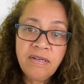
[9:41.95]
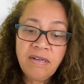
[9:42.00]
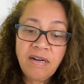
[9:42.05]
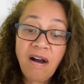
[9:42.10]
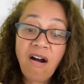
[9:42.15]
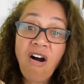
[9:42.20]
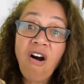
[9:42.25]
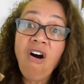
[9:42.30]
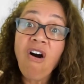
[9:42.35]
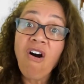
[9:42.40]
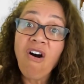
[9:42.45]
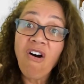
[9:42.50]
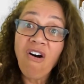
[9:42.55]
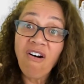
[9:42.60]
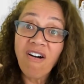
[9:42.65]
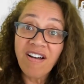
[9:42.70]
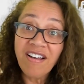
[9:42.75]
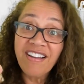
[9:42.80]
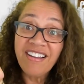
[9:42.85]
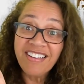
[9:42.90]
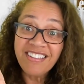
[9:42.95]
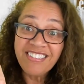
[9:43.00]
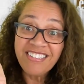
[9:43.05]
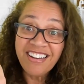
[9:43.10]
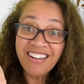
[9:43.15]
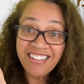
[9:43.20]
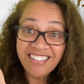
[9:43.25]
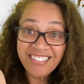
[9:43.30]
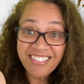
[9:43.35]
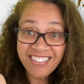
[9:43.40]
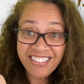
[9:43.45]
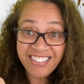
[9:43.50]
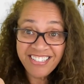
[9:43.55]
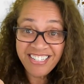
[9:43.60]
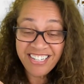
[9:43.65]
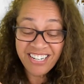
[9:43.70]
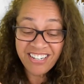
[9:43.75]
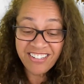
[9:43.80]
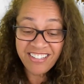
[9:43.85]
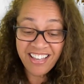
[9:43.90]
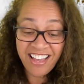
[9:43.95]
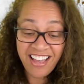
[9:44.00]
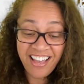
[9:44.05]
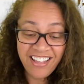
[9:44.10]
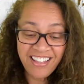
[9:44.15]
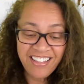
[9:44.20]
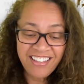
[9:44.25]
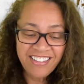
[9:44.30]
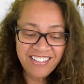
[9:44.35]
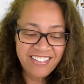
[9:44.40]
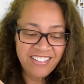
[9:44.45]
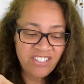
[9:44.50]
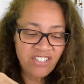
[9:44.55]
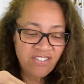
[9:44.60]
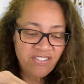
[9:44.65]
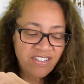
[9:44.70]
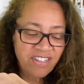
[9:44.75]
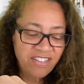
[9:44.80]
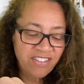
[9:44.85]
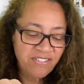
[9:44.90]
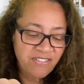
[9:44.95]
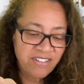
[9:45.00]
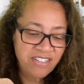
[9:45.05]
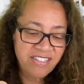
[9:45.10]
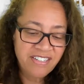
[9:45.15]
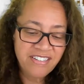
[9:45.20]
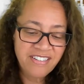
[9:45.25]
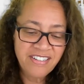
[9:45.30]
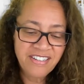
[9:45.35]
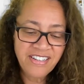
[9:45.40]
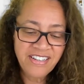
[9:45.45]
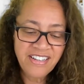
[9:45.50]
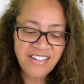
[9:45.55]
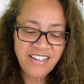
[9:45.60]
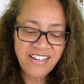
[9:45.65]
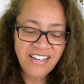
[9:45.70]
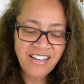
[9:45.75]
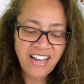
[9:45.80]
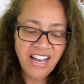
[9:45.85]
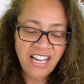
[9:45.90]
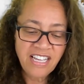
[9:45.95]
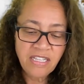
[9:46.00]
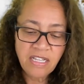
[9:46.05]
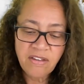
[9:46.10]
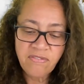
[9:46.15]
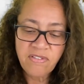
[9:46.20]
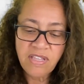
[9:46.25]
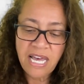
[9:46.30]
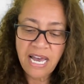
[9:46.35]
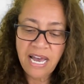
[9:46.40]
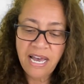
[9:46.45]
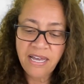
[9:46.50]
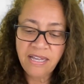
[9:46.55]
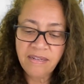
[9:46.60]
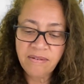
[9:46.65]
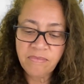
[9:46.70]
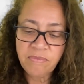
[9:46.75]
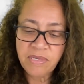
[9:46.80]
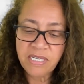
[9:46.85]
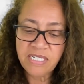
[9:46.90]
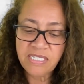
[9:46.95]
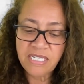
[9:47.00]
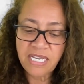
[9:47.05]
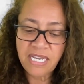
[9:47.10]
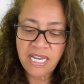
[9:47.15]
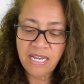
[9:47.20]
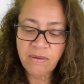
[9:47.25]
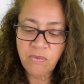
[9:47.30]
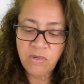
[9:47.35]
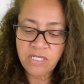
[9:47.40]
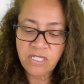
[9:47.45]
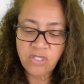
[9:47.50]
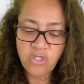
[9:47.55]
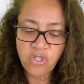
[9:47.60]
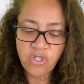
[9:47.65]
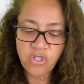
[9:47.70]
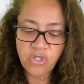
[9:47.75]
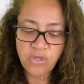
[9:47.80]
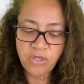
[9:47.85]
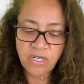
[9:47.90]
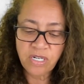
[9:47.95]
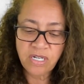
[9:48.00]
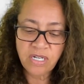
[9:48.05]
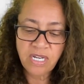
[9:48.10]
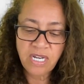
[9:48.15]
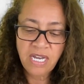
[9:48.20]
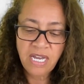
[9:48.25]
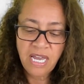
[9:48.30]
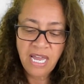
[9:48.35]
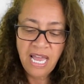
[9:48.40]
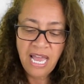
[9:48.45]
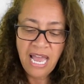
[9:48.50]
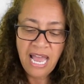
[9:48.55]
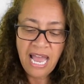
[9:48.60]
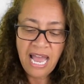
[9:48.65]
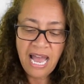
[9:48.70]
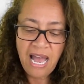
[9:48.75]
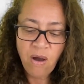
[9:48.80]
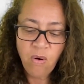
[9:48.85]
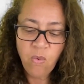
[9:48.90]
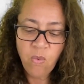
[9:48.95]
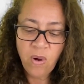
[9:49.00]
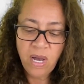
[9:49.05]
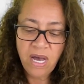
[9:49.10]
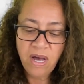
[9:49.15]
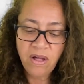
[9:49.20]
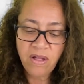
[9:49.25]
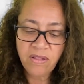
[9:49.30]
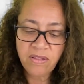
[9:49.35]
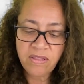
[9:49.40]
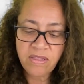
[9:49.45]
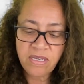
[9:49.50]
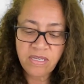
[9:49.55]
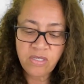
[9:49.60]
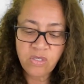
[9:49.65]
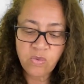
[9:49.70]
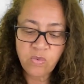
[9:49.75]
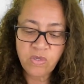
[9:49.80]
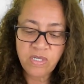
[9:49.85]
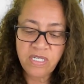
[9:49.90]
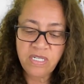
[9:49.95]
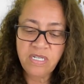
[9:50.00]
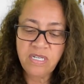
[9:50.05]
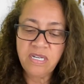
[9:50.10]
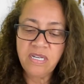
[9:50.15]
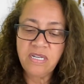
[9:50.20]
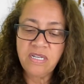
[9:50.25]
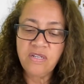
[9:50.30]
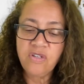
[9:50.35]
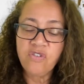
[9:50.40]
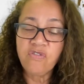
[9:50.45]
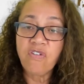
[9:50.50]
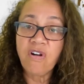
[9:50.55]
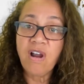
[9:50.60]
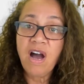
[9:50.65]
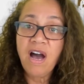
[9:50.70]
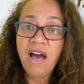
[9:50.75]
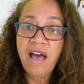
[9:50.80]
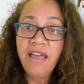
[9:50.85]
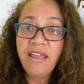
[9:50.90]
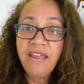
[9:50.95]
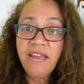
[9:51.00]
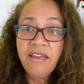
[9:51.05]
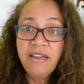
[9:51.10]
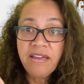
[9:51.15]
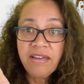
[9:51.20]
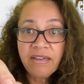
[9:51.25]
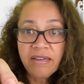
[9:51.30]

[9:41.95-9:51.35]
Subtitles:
Oh, it does. Did you hear that? Let's do another one. I love that, because I wasn't sure how well these would dry.